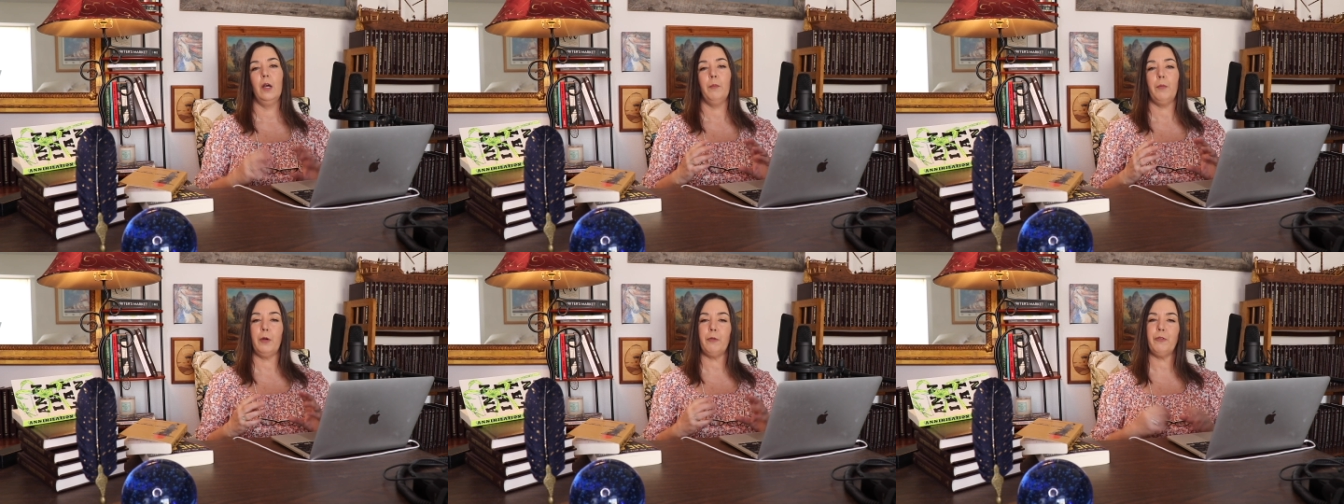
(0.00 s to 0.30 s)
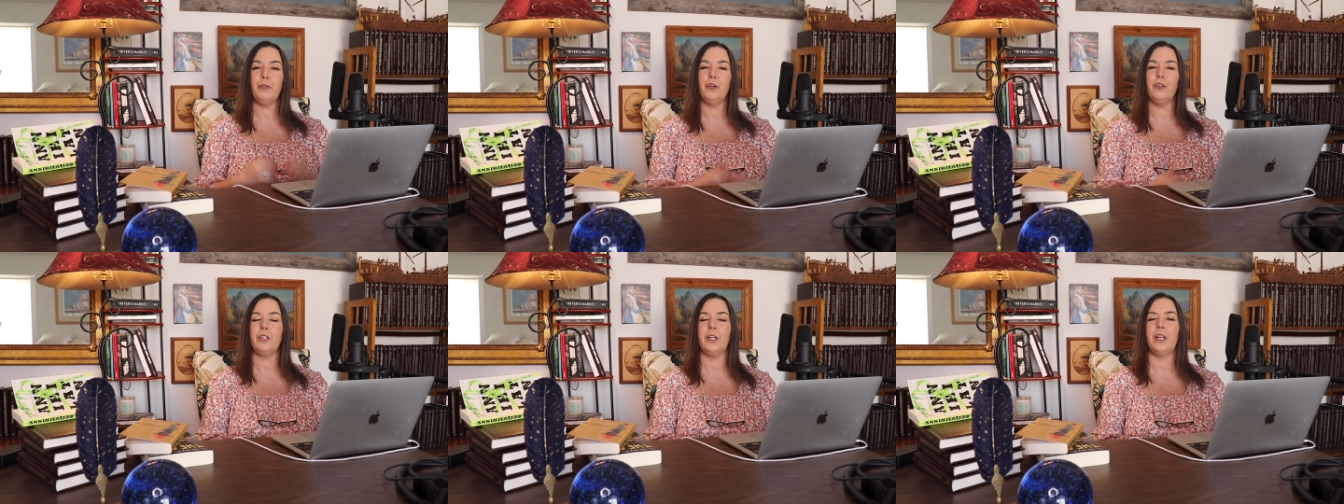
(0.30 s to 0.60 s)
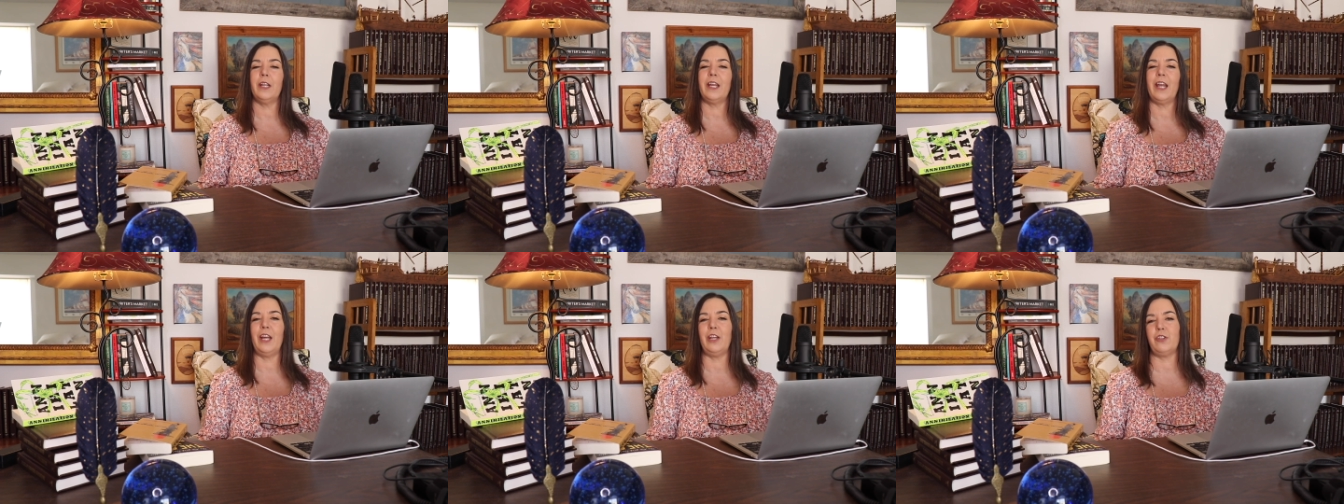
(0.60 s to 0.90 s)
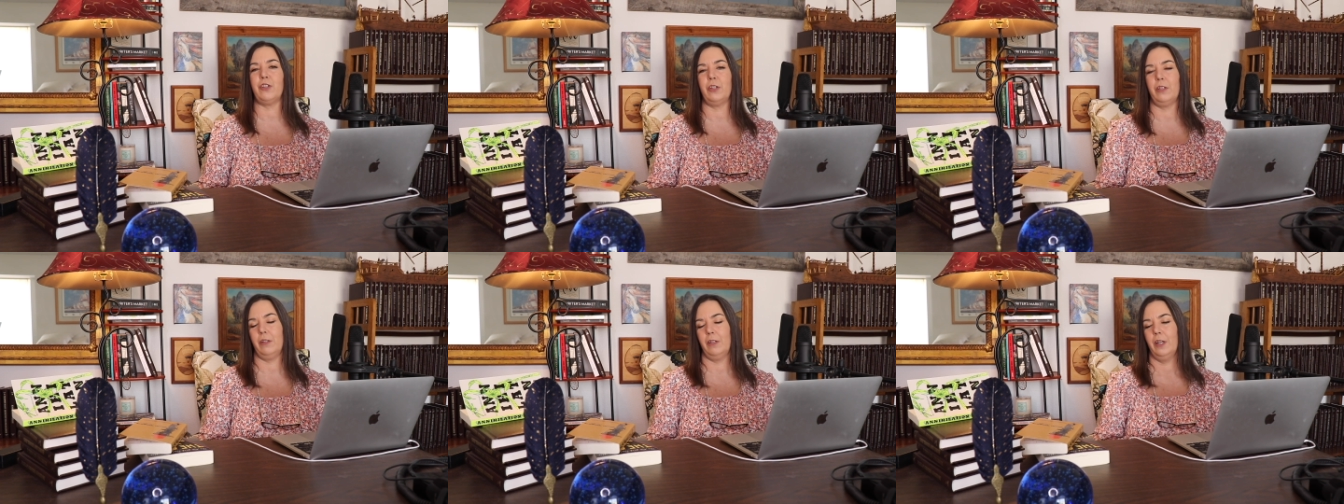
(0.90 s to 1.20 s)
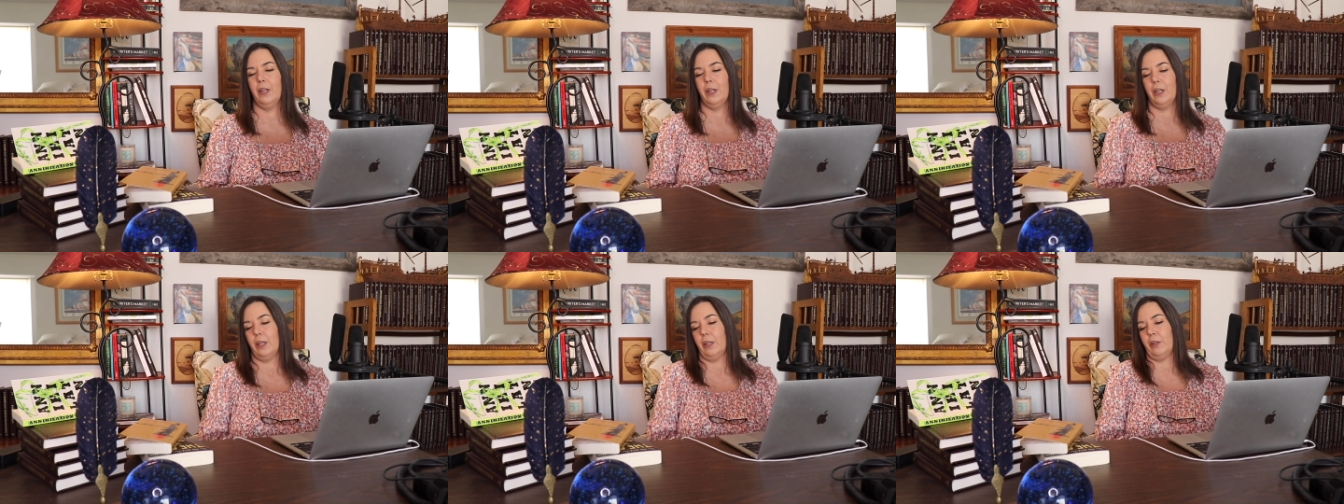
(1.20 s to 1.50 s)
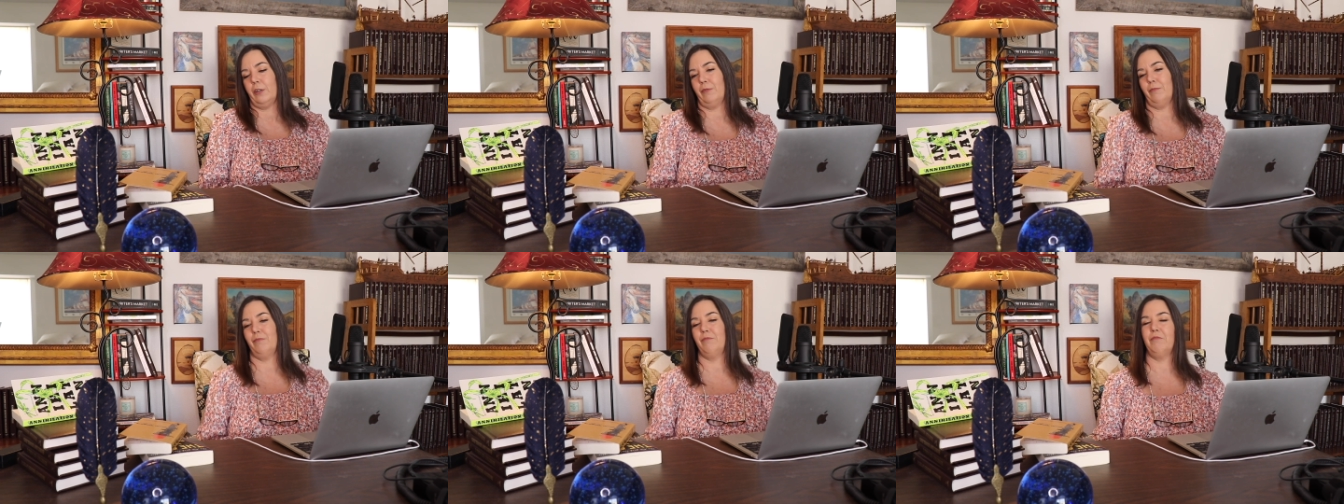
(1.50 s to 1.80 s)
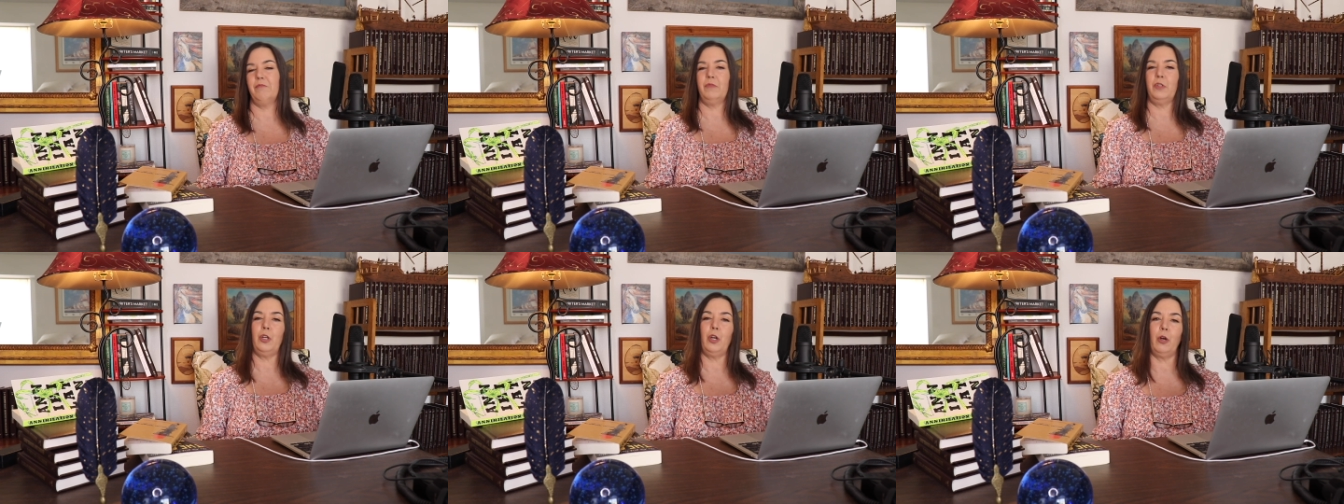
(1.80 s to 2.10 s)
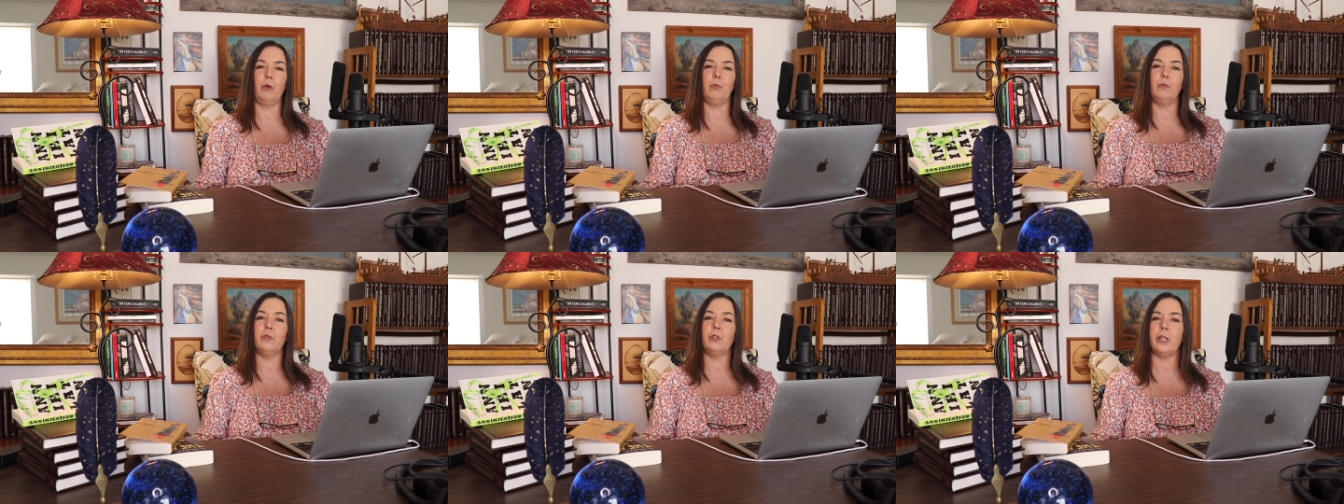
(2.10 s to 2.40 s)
But for your dedication, you know,